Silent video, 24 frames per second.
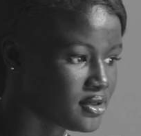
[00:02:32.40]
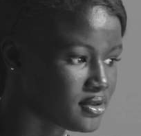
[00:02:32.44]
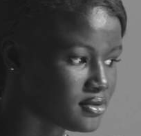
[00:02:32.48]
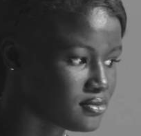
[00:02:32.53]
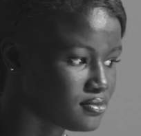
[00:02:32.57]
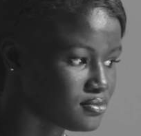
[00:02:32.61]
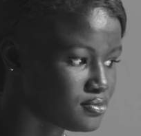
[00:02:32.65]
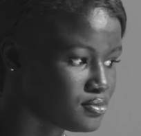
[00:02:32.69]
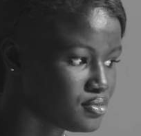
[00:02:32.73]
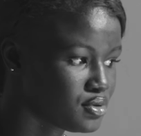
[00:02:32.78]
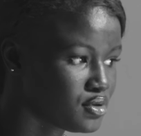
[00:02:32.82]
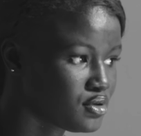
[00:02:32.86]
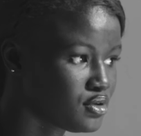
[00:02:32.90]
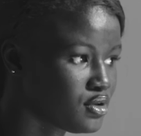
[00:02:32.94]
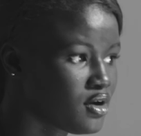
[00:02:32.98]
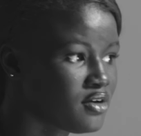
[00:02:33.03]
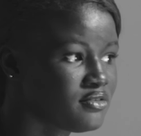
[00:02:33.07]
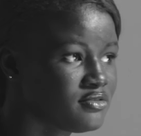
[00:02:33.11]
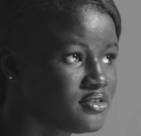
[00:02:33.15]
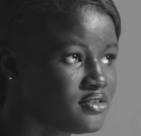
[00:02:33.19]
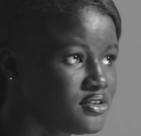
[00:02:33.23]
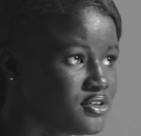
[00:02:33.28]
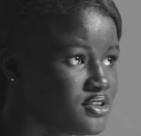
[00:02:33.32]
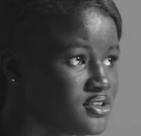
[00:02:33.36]

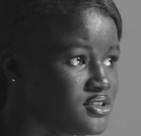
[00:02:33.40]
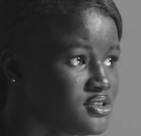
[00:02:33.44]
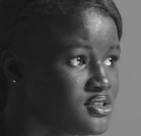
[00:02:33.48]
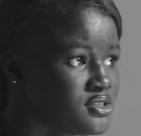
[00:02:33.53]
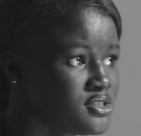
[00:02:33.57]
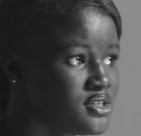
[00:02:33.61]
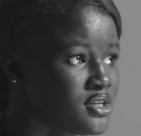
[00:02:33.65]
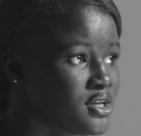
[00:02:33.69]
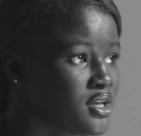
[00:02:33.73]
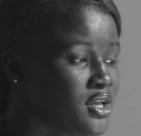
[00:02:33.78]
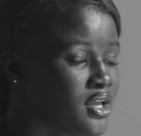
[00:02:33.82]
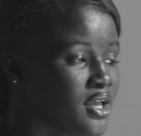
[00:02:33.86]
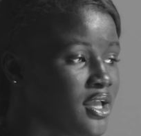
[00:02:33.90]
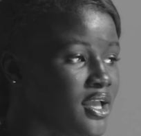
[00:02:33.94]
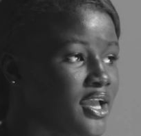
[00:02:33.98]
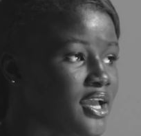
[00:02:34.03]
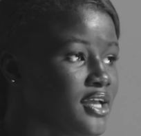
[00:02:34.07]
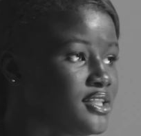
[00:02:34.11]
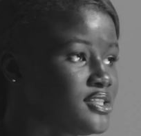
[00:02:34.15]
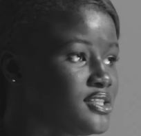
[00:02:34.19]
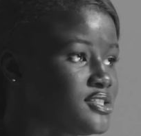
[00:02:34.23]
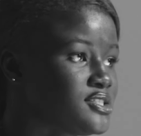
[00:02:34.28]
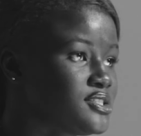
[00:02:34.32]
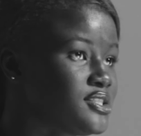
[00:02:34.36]
pullovers and
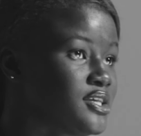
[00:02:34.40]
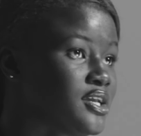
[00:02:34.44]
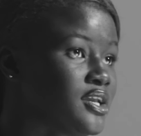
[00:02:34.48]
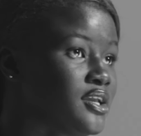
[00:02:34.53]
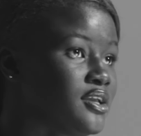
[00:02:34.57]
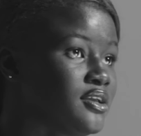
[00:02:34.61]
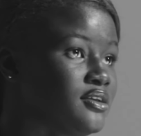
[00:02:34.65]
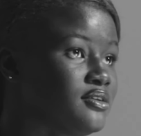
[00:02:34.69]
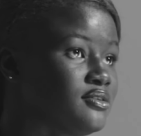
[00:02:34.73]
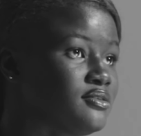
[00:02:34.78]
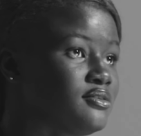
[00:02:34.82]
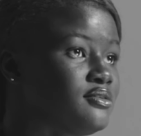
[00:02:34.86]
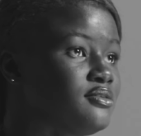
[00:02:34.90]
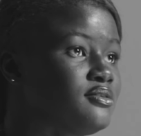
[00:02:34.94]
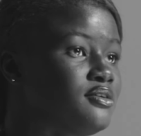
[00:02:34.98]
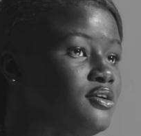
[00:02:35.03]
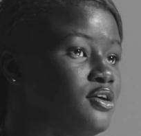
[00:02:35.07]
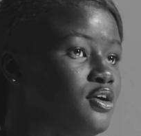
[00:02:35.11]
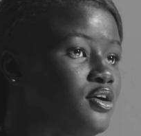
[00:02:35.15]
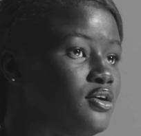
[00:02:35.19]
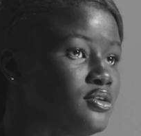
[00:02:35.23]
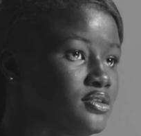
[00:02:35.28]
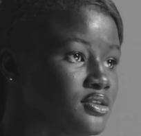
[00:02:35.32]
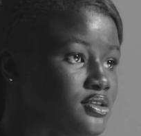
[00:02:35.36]
stay on
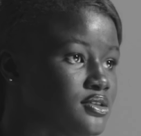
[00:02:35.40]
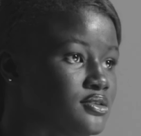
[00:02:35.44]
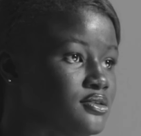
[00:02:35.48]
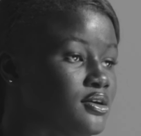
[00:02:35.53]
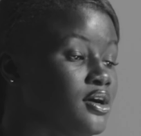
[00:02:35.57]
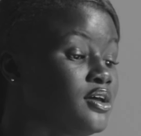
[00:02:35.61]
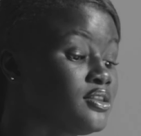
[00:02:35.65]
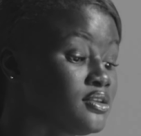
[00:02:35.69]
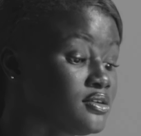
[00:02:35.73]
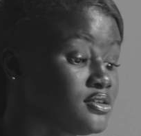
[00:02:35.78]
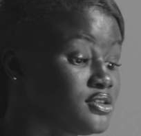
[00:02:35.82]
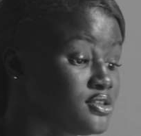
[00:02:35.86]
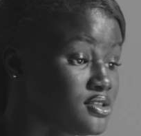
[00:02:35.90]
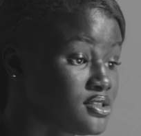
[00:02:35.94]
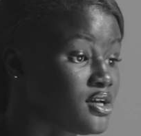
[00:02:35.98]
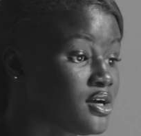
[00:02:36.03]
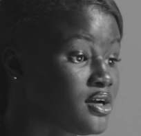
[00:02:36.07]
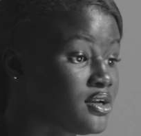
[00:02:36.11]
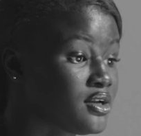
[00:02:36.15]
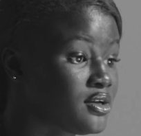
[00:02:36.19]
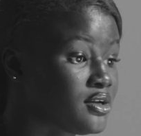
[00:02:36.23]
the, under the sun.